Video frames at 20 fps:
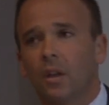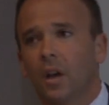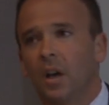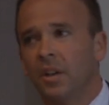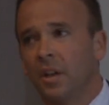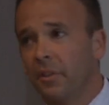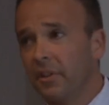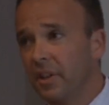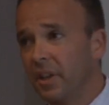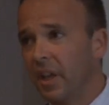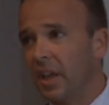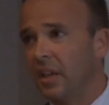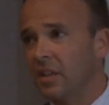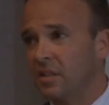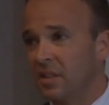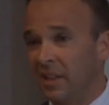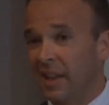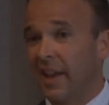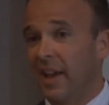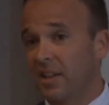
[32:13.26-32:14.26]
Another
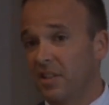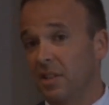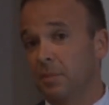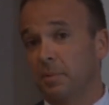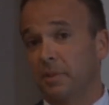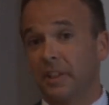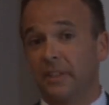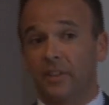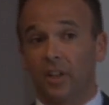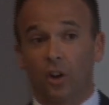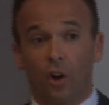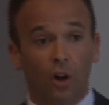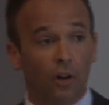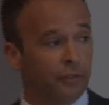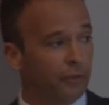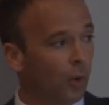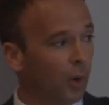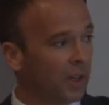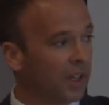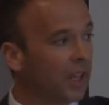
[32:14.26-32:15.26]
case, and I actually believe that all
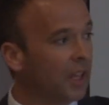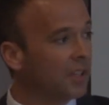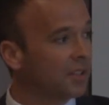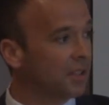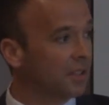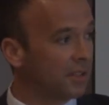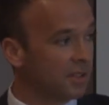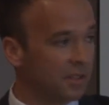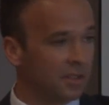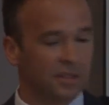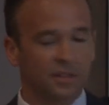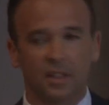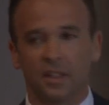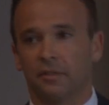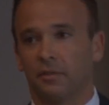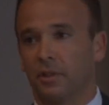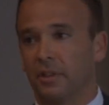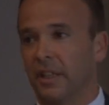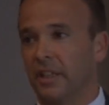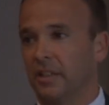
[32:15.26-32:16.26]
four cases kind
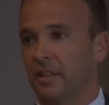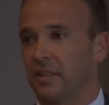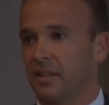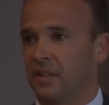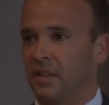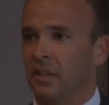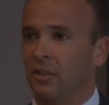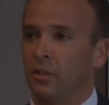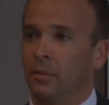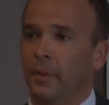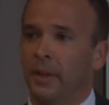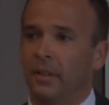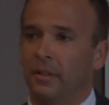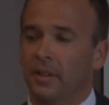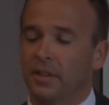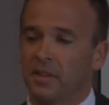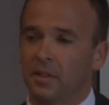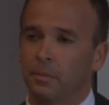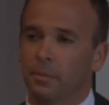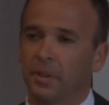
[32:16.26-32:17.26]
of relate to this
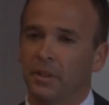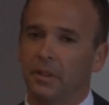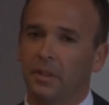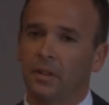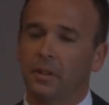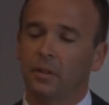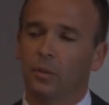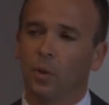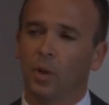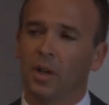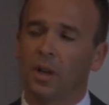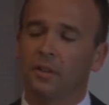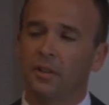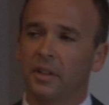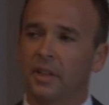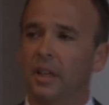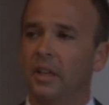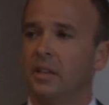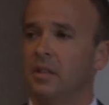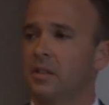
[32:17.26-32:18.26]
incrementalism, but one
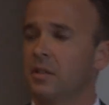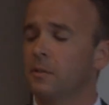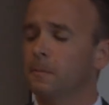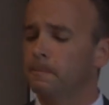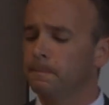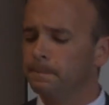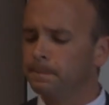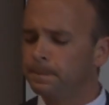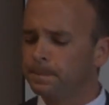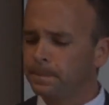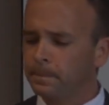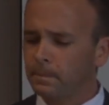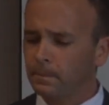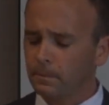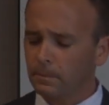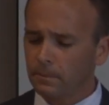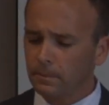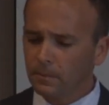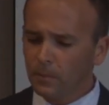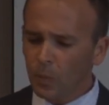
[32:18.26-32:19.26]
other case
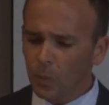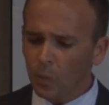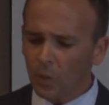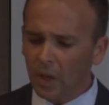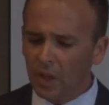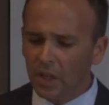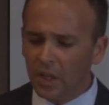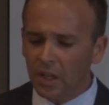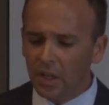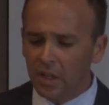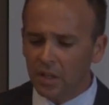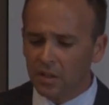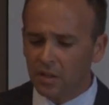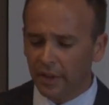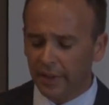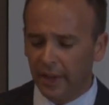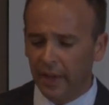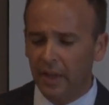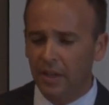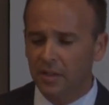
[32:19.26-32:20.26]
is
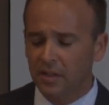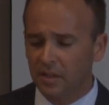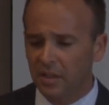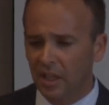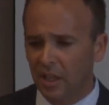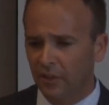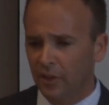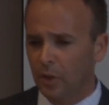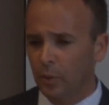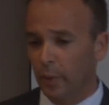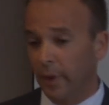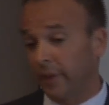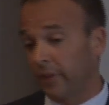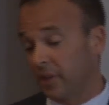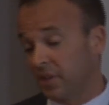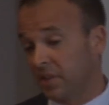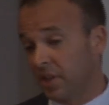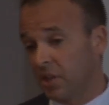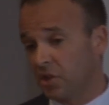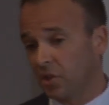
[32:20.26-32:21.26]
a case dealing
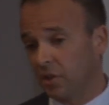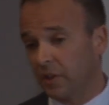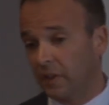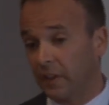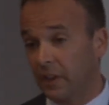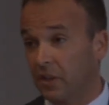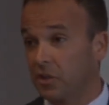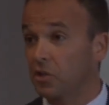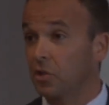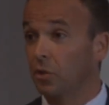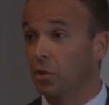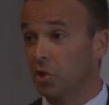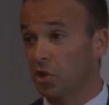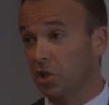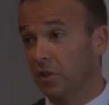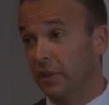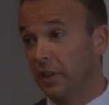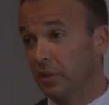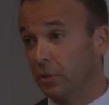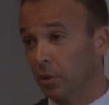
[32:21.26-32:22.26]
with essentially the
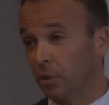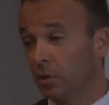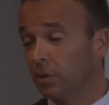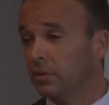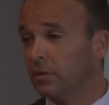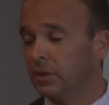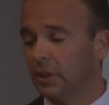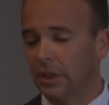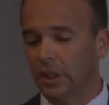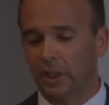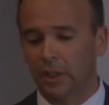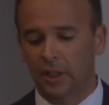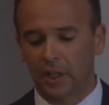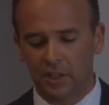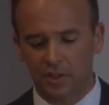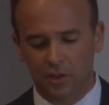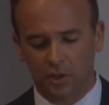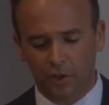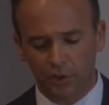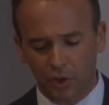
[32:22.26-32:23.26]
exclusionary rule, uh,
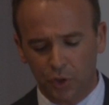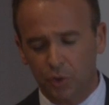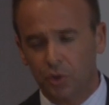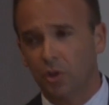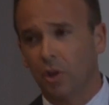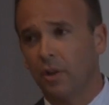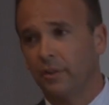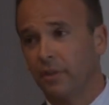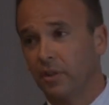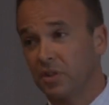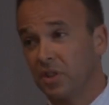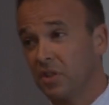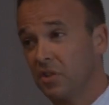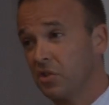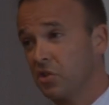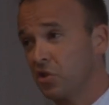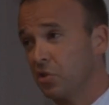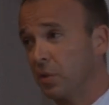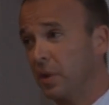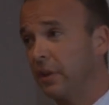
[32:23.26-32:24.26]
and it's called Utah versus
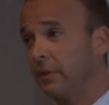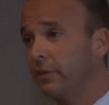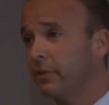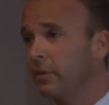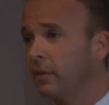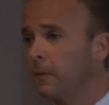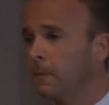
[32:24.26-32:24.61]
Strieff.